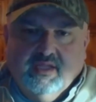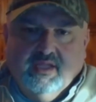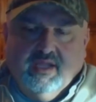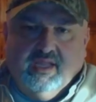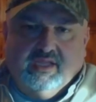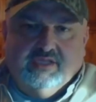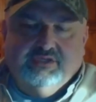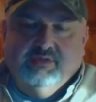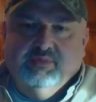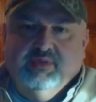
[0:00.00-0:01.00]
and they can
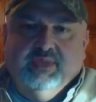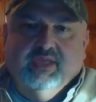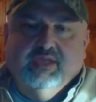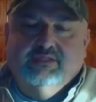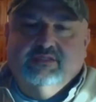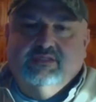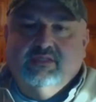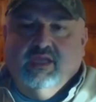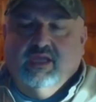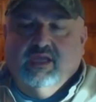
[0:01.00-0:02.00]
shoot the BB guns.
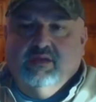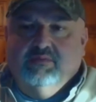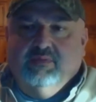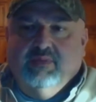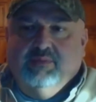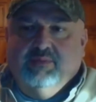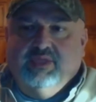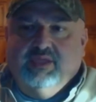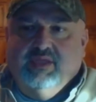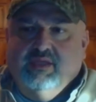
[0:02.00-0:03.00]
There might
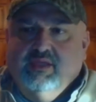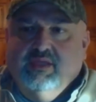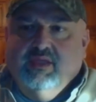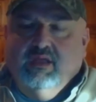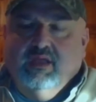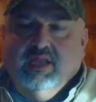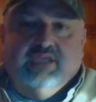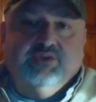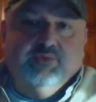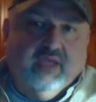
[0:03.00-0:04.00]
be
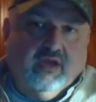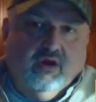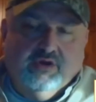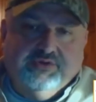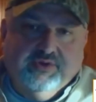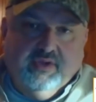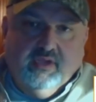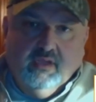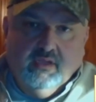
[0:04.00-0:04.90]
last year we had an archery.